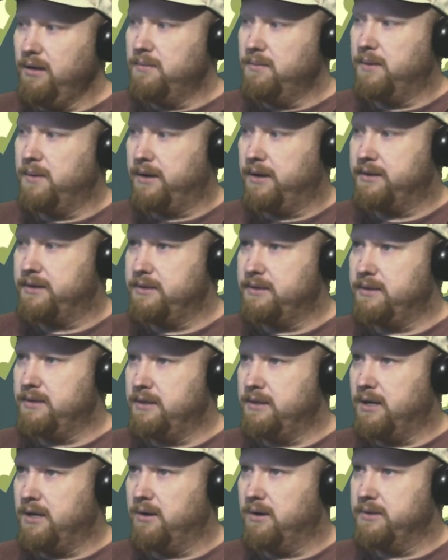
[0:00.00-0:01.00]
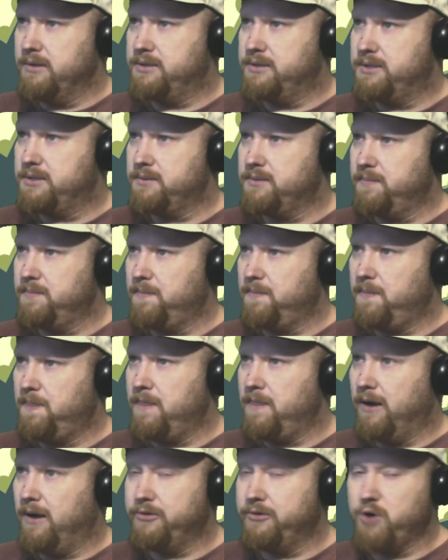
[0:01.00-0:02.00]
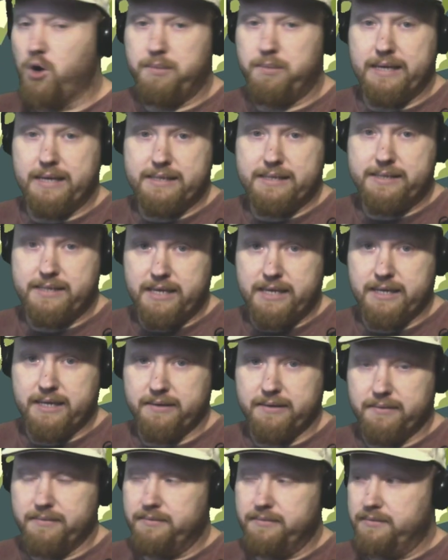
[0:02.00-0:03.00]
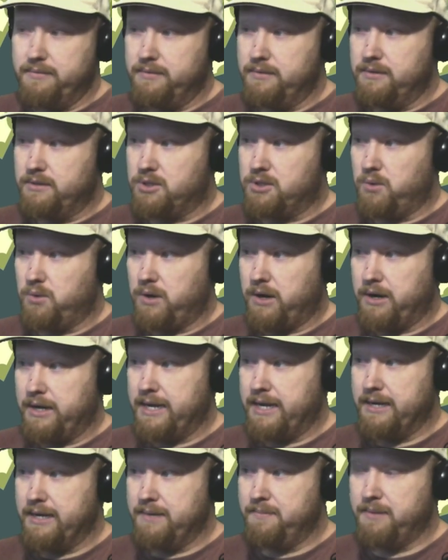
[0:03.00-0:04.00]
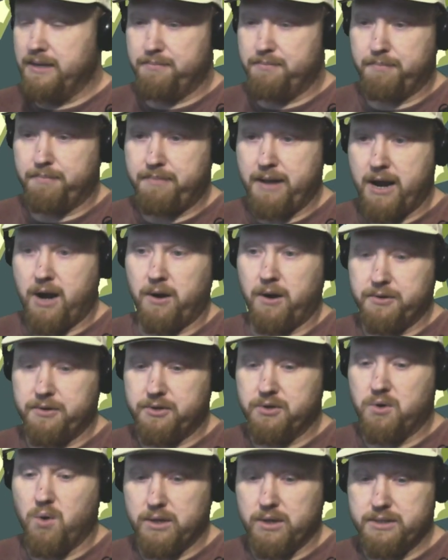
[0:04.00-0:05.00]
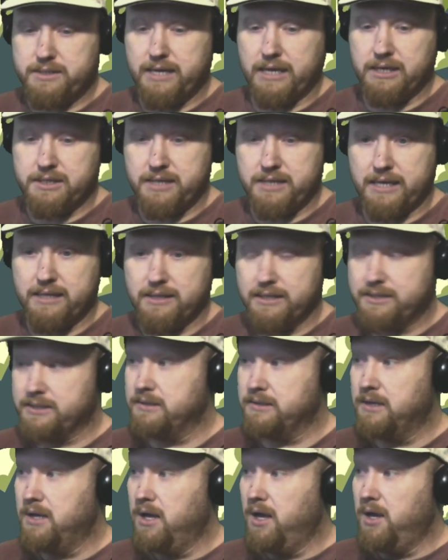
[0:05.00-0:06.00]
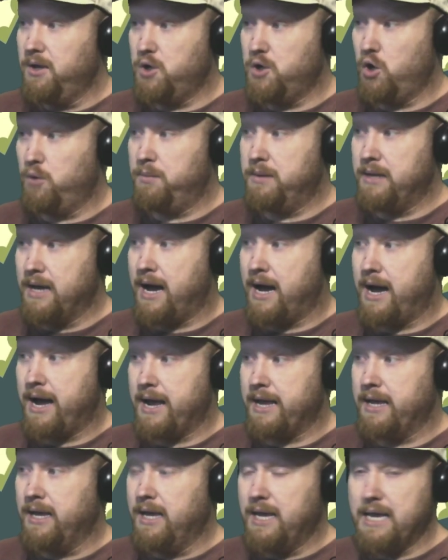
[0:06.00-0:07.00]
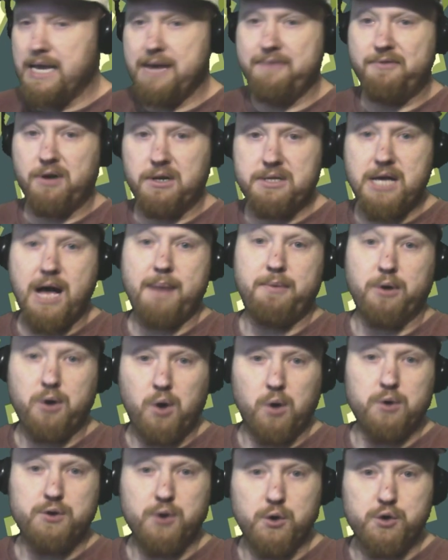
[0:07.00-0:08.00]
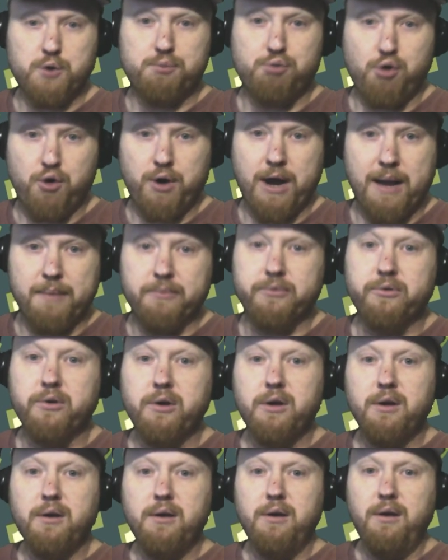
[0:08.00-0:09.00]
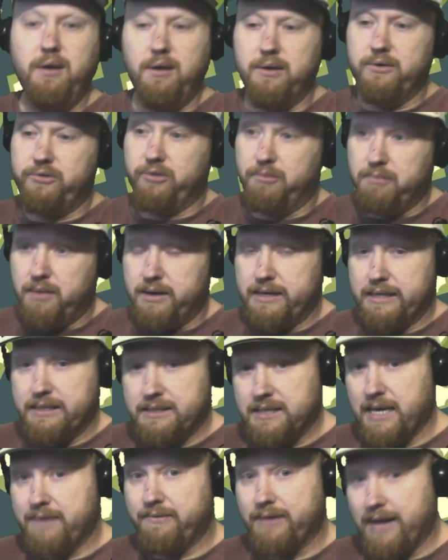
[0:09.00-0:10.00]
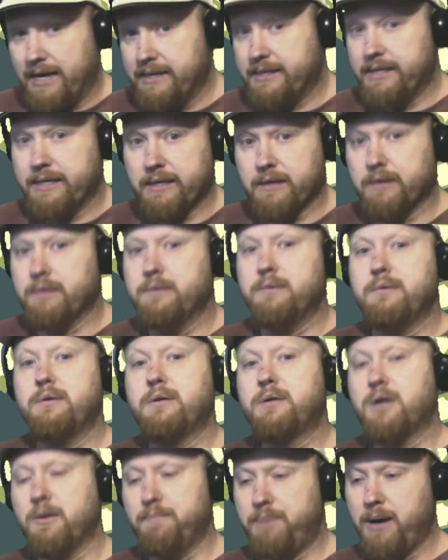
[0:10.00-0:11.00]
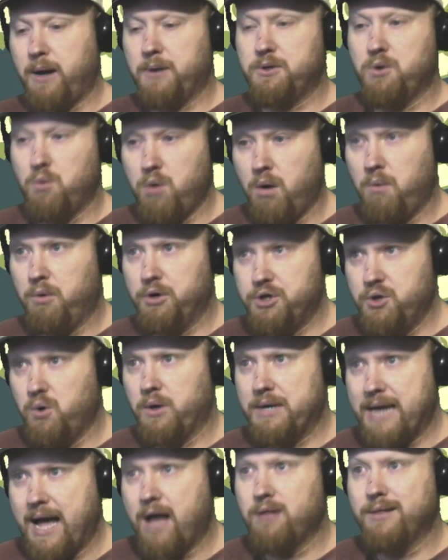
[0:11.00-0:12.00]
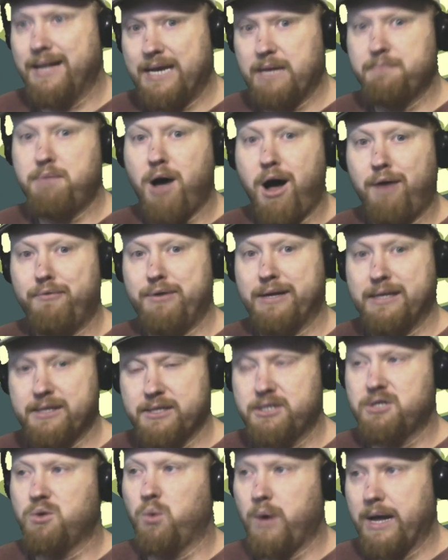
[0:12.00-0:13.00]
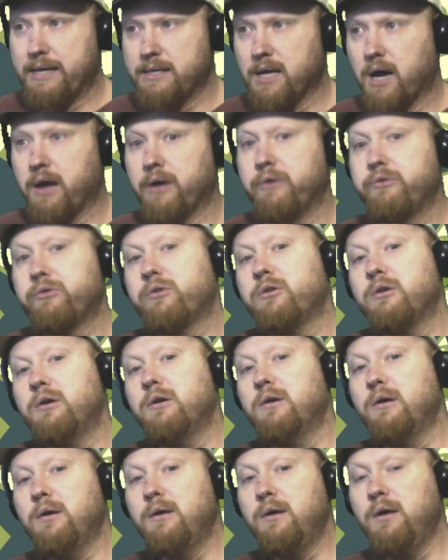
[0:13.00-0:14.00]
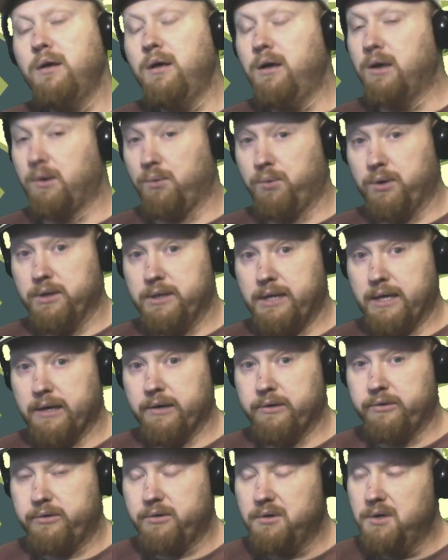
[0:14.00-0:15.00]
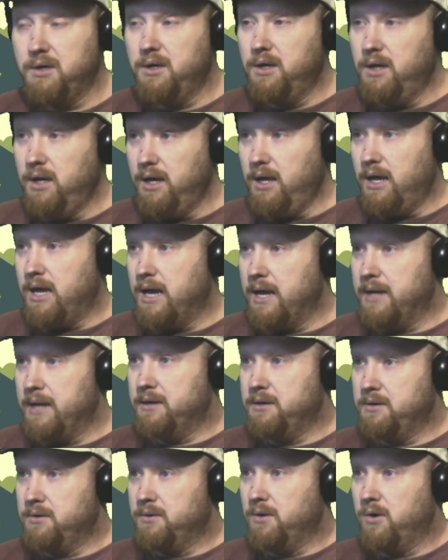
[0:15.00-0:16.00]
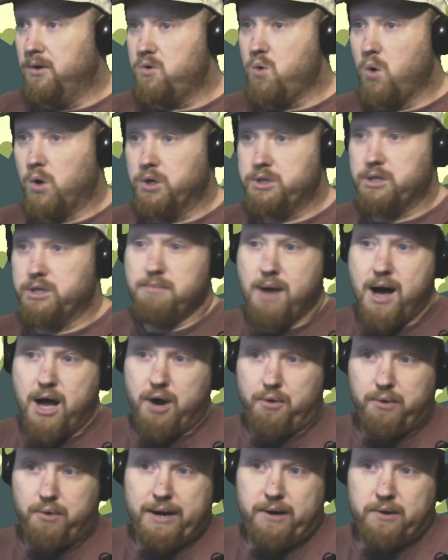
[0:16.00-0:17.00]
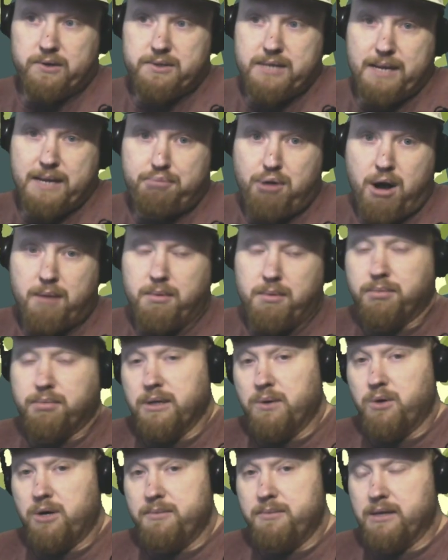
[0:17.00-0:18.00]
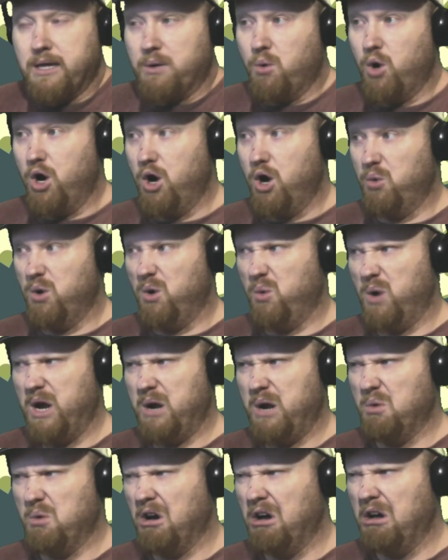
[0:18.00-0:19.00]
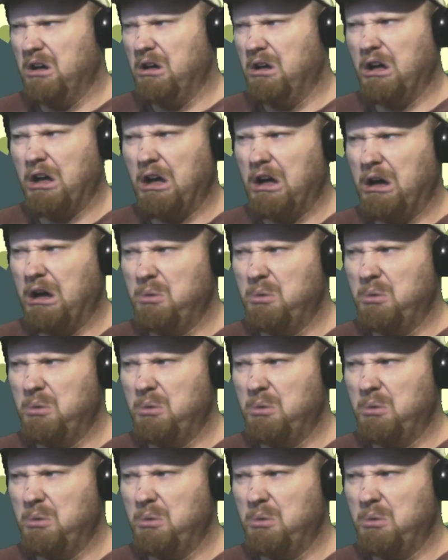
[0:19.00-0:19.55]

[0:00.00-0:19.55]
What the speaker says: But I was hoping he'd see it to where he'd be prepared to go on stage and say, "Listen, UBI, even on top of current social programs, is a money-saving idea compared to what we're doing now, letting poverty exist the way it does. It really is." And of course, the moderators, they probably would have been like, wait, what? Huh?